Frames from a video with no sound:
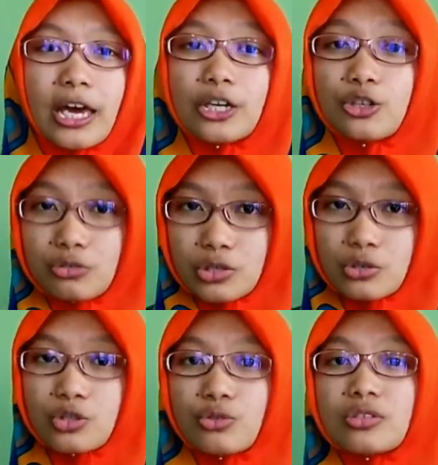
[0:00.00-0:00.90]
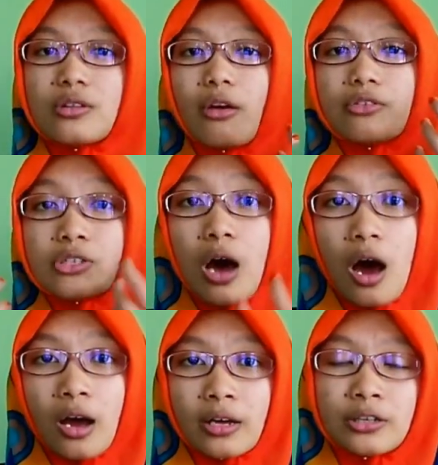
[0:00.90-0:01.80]
Get used to use their
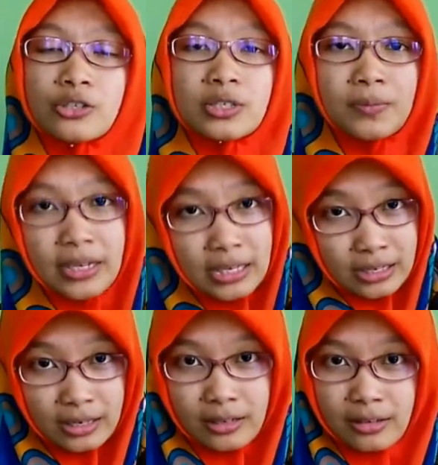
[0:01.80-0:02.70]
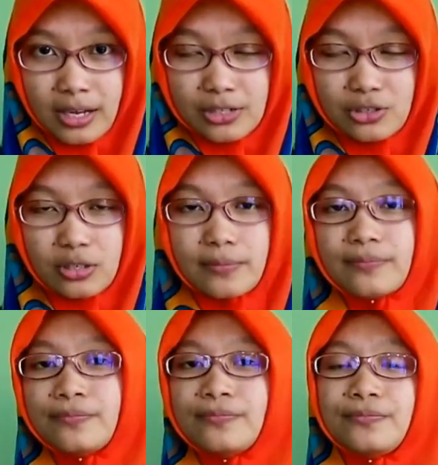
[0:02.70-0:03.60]
tongue to speak in English.
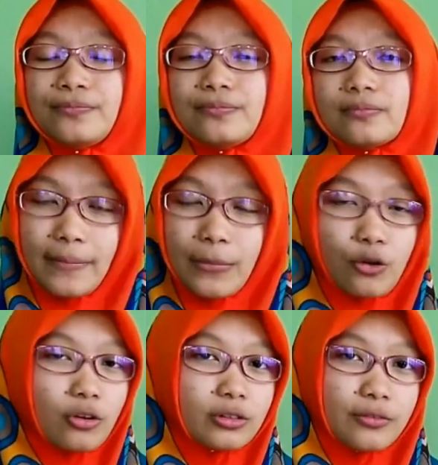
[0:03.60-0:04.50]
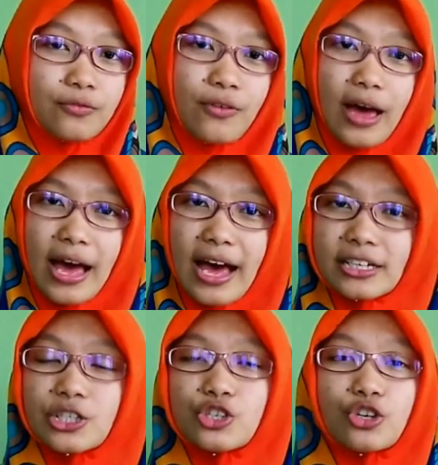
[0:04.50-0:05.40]
Not only
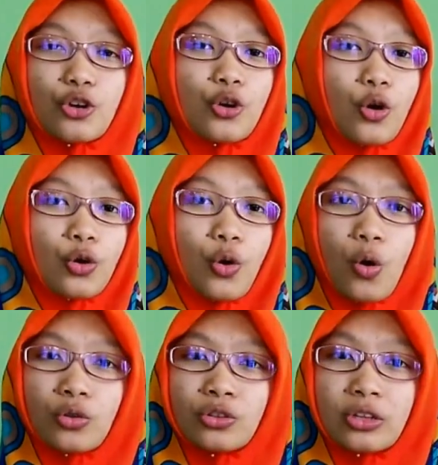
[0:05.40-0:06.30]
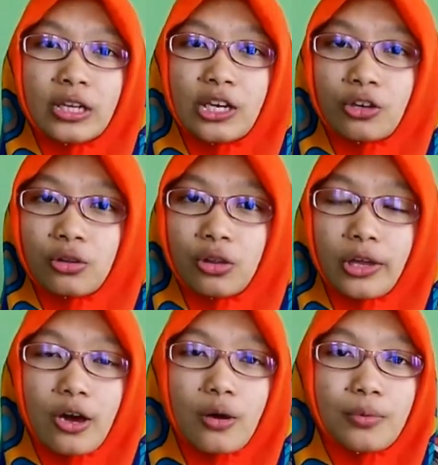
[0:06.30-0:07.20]
fast, not only
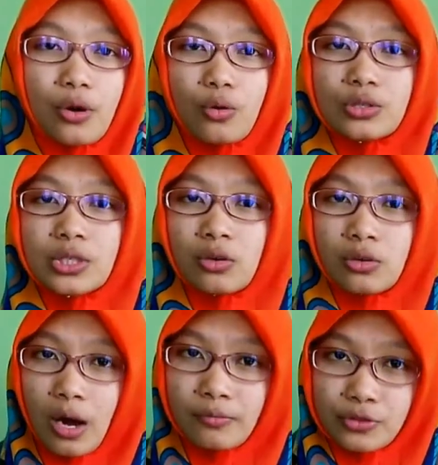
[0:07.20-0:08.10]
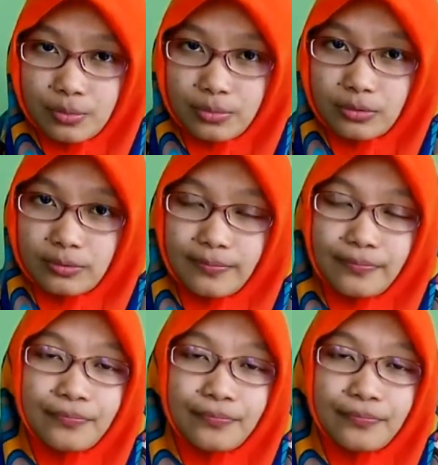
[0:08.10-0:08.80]
clear, but also comfortable.